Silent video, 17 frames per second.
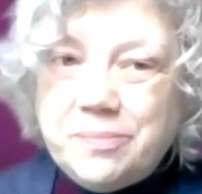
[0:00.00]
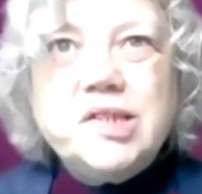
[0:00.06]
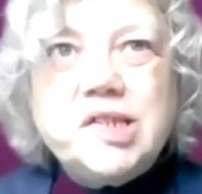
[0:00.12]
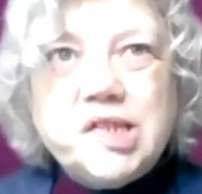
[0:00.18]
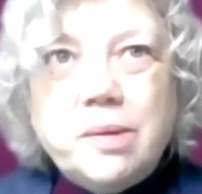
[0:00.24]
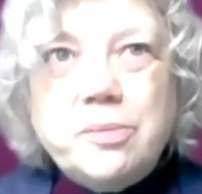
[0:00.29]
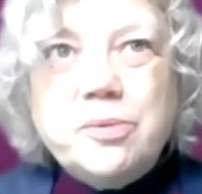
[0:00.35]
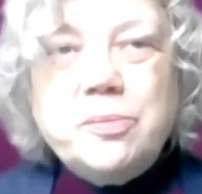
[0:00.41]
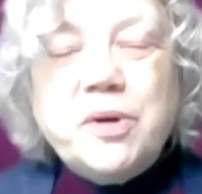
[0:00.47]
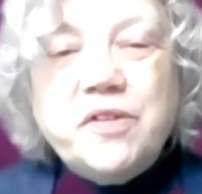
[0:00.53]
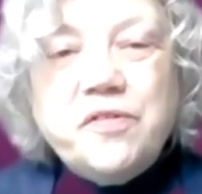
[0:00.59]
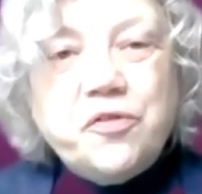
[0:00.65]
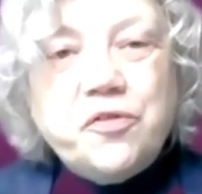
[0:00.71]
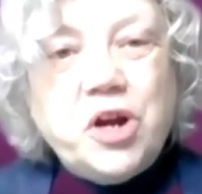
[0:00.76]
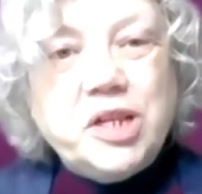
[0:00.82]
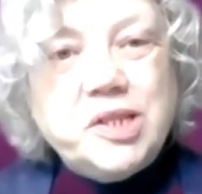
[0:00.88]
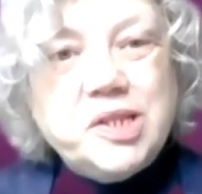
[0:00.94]
Some of my
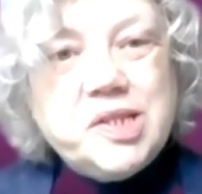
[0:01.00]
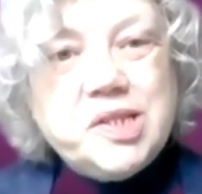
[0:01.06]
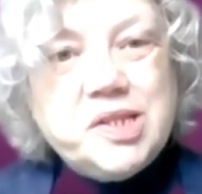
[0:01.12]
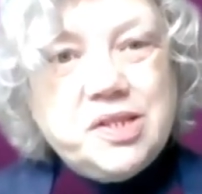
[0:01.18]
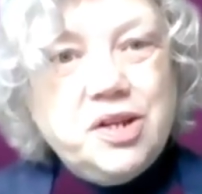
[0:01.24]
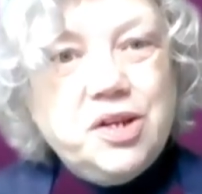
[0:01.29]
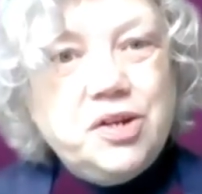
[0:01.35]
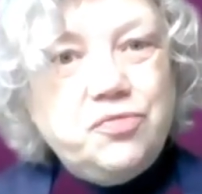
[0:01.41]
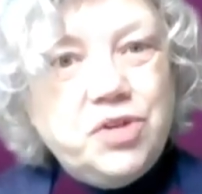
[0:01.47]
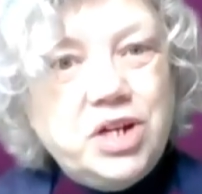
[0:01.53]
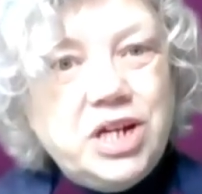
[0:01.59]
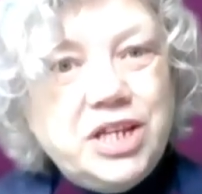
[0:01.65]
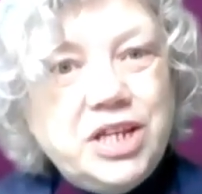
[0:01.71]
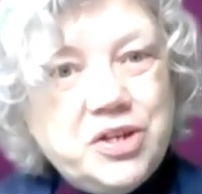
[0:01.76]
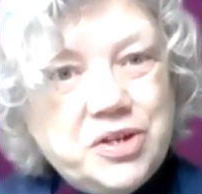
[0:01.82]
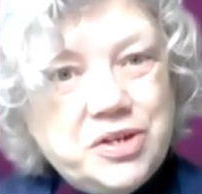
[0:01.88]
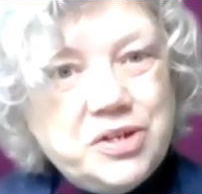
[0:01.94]
friends are
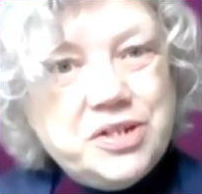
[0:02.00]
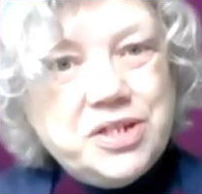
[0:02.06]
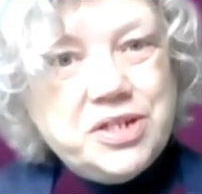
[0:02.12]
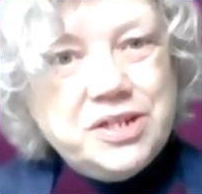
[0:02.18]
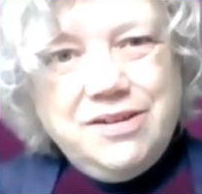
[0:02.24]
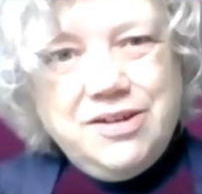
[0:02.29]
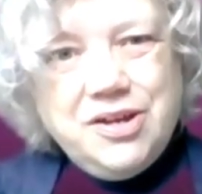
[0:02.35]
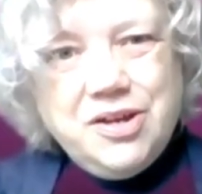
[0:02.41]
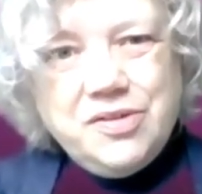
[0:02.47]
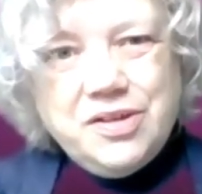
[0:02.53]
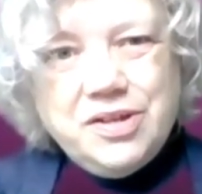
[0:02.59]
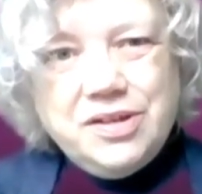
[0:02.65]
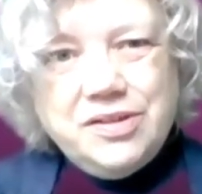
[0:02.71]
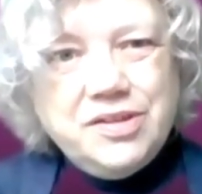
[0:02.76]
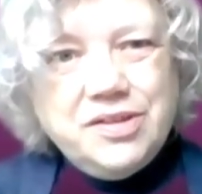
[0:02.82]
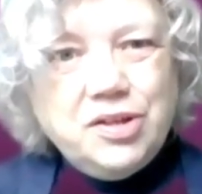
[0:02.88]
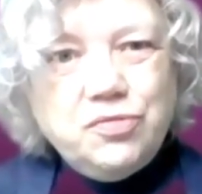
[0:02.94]
really good. You
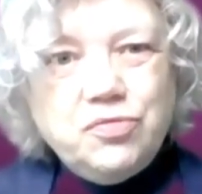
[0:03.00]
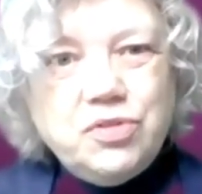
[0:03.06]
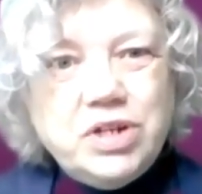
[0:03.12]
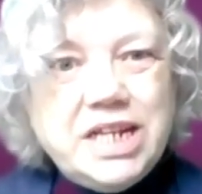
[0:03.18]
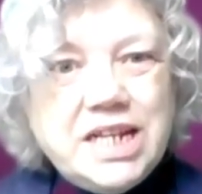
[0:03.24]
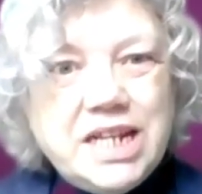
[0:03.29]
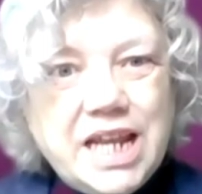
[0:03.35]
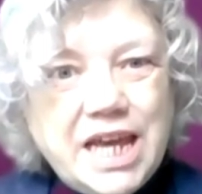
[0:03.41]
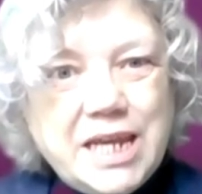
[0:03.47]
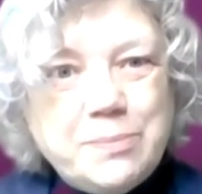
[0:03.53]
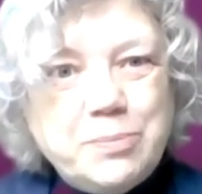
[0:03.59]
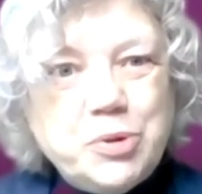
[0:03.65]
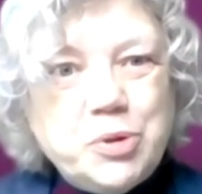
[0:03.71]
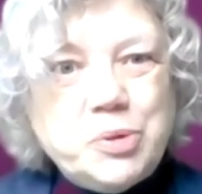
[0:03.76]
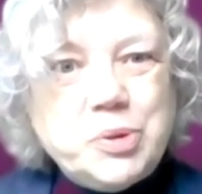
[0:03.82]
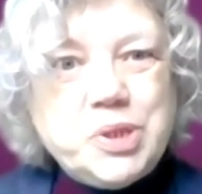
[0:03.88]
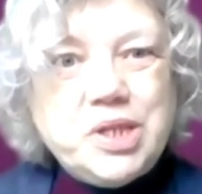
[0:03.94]
know, they'll read
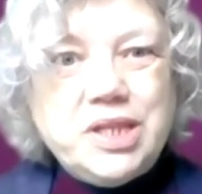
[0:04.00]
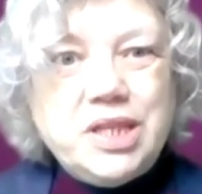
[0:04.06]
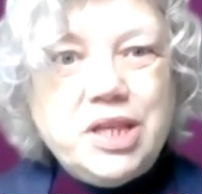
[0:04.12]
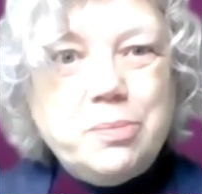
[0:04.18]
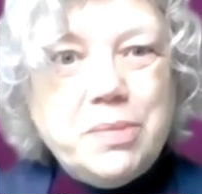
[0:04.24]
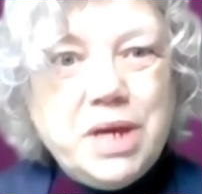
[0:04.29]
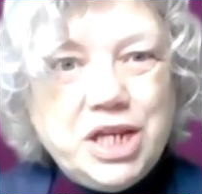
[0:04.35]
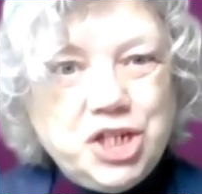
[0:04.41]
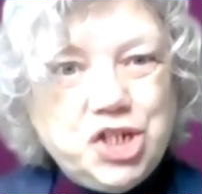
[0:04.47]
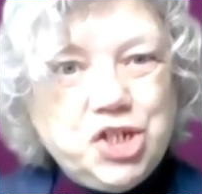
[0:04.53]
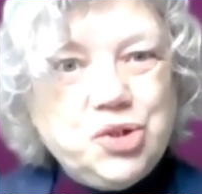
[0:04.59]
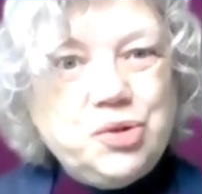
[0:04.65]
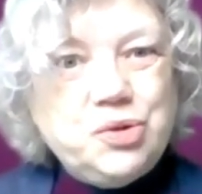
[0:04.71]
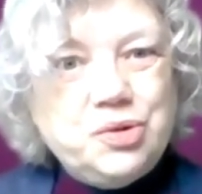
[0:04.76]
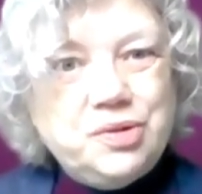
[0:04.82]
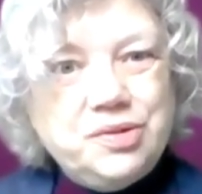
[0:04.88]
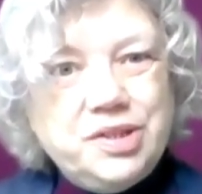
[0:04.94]
labels and they'll make
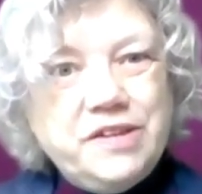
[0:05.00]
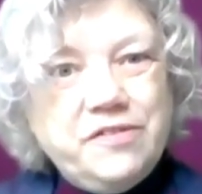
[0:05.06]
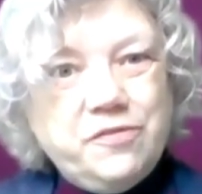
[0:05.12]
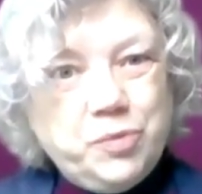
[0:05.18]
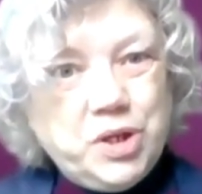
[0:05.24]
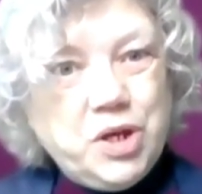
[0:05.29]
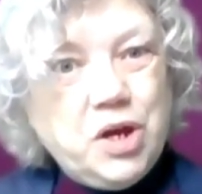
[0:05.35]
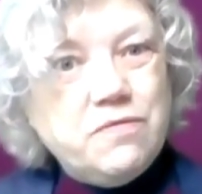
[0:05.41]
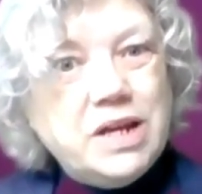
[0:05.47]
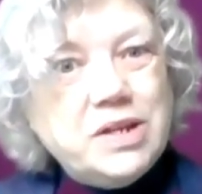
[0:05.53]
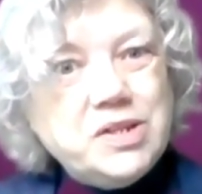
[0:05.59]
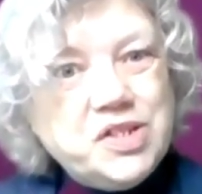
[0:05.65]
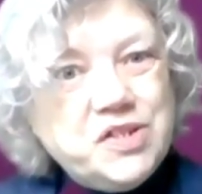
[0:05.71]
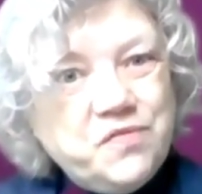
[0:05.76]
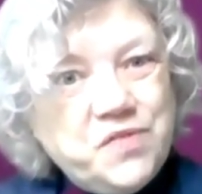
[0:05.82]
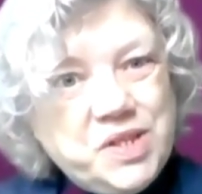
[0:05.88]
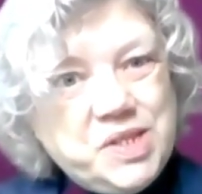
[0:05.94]
sure that if we go round
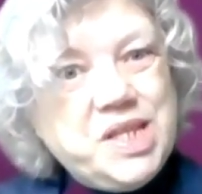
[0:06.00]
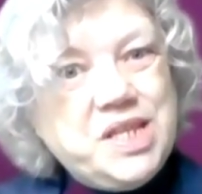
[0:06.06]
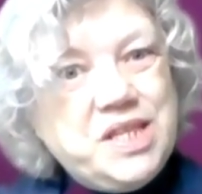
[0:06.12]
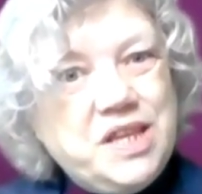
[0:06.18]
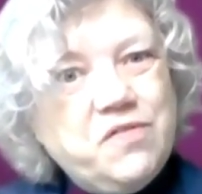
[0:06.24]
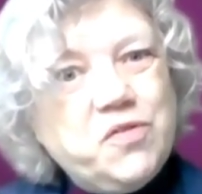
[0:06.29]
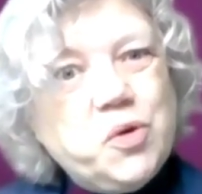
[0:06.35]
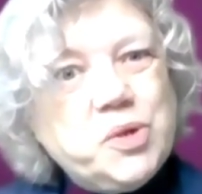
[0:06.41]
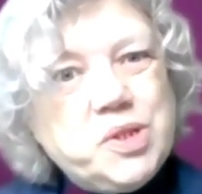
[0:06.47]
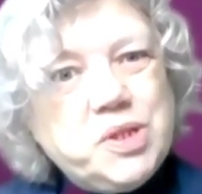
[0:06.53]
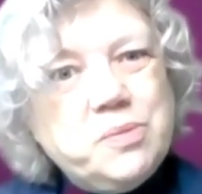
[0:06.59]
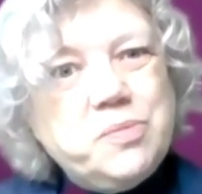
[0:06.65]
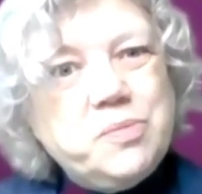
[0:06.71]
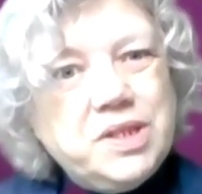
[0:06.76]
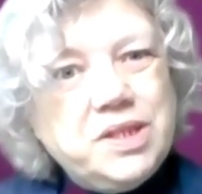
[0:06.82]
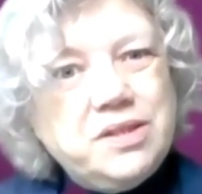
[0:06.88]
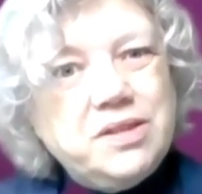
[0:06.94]
to visit, they've got
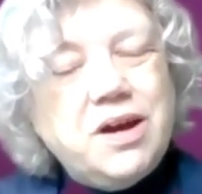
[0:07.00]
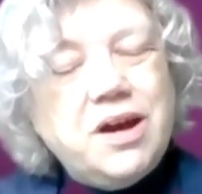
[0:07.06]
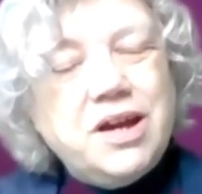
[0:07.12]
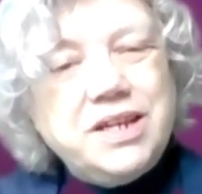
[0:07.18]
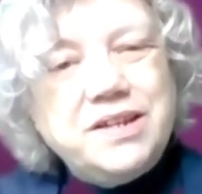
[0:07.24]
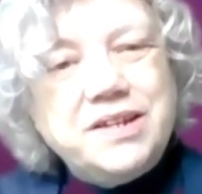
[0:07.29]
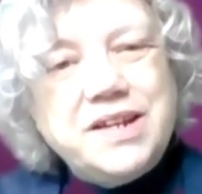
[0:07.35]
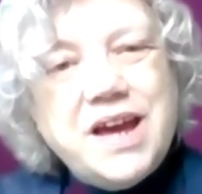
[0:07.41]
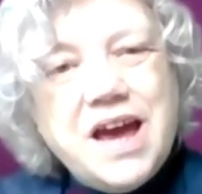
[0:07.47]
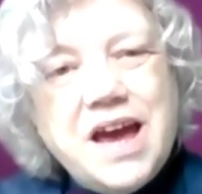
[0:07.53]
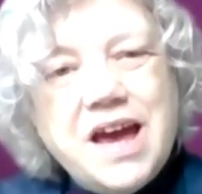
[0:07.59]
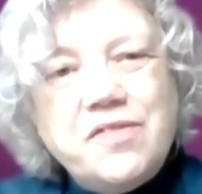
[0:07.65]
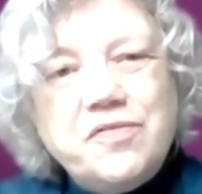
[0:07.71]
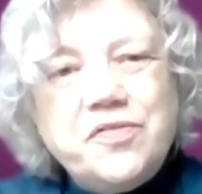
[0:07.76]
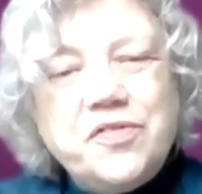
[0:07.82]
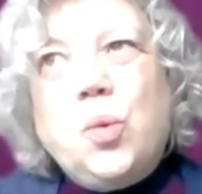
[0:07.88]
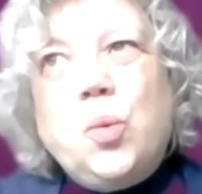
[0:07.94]
something that I can
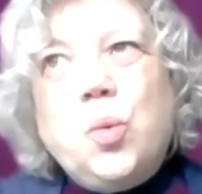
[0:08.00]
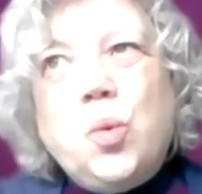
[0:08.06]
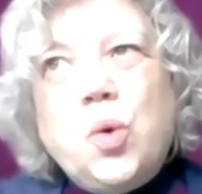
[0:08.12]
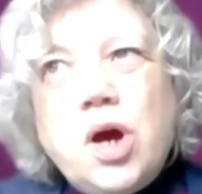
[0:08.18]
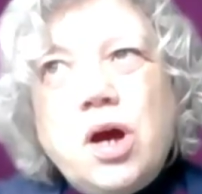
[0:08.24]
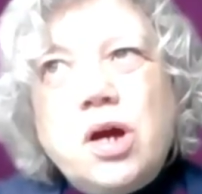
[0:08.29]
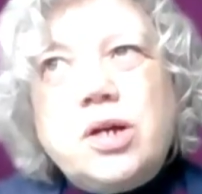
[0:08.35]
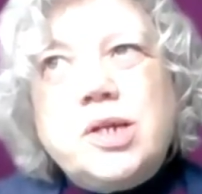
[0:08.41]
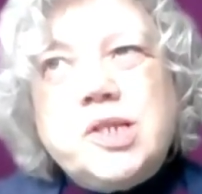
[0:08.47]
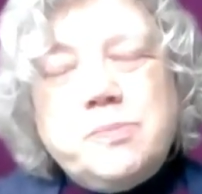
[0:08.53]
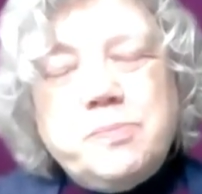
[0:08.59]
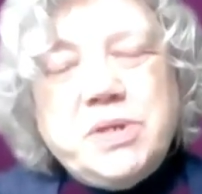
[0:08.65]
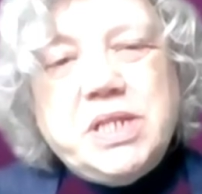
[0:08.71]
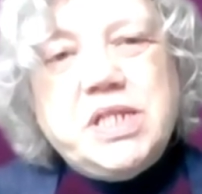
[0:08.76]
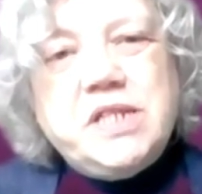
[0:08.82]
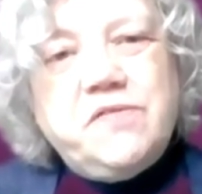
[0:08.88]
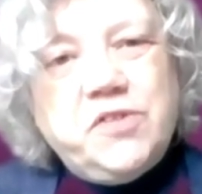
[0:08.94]
have. Work has
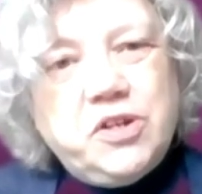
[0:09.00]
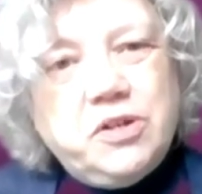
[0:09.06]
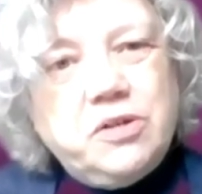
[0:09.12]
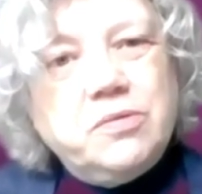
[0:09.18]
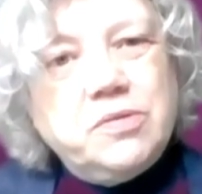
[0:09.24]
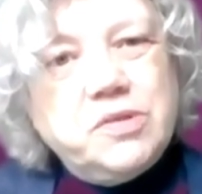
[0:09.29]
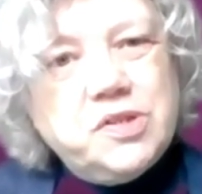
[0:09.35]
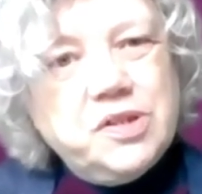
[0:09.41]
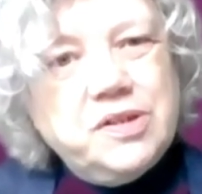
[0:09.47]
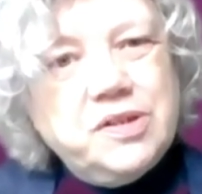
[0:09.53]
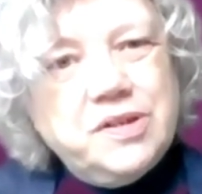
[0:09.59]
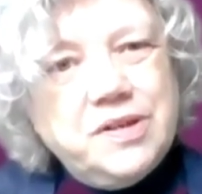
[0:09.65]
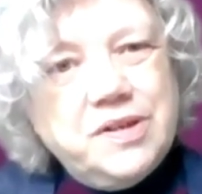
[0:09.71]
been difficult.